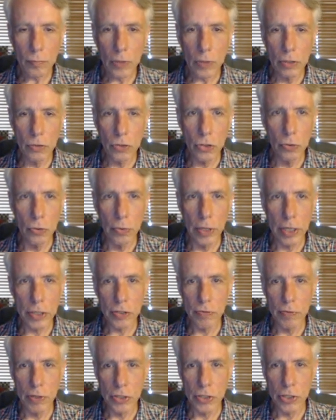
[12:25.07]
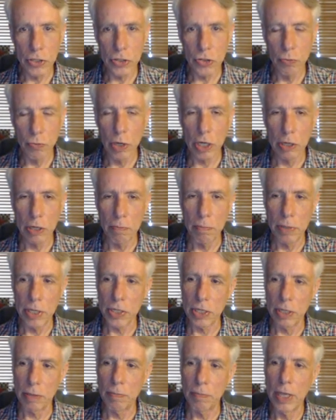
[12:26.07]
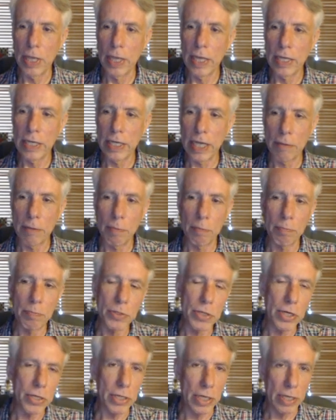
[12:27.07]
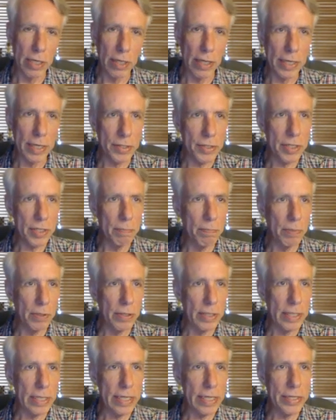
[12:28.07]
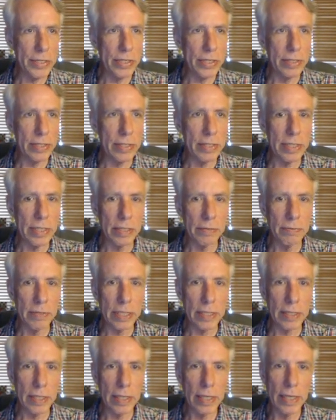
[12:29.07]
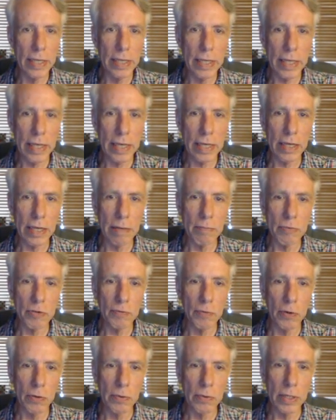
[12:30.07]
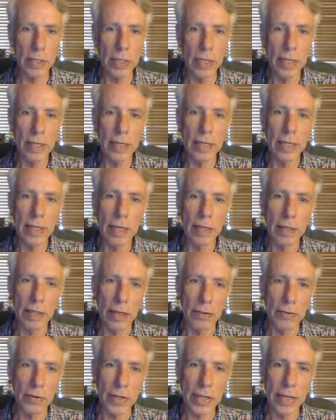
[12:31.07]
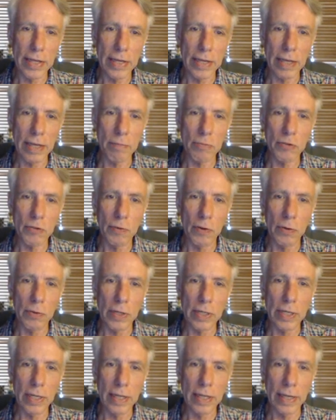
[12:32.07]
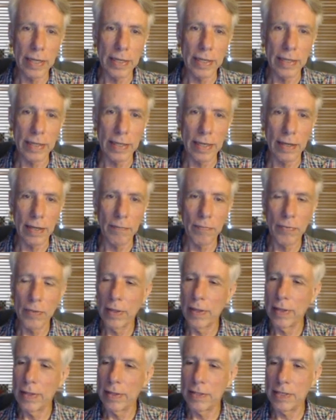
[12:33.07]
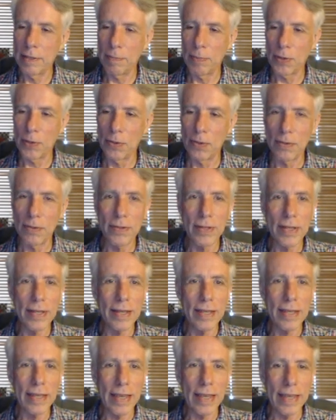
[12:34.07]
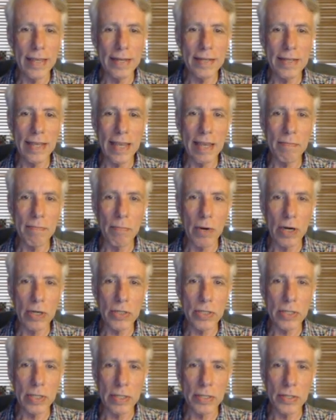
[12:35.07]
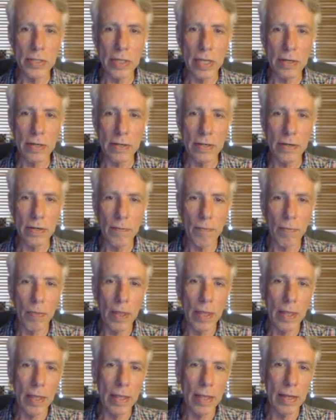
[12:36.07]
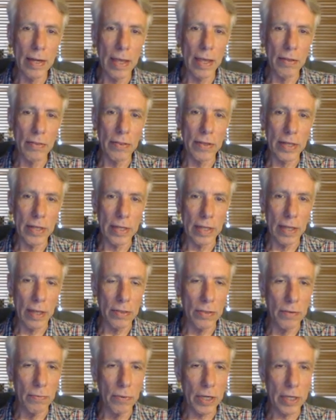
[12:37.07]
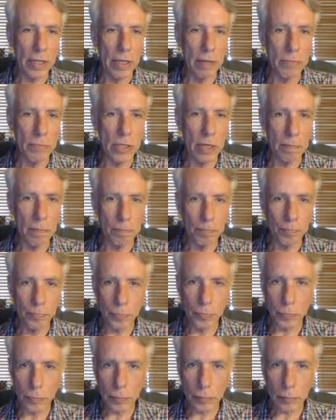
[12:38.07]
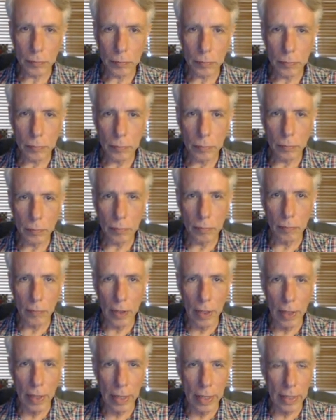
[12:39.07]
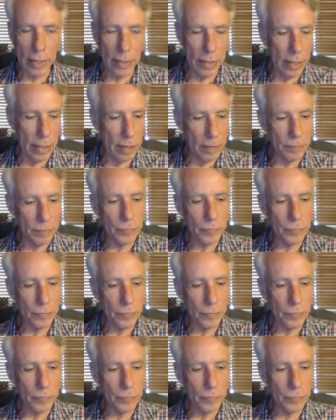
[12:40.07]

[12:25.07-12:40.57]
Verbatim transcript: two rooks versus rook and bishop type of position, a lot simpler and easier to deal with. King comes forward, the other king comes forward, and uh, typical endgame march to the center. Now the uh, the rook comes up, and uh,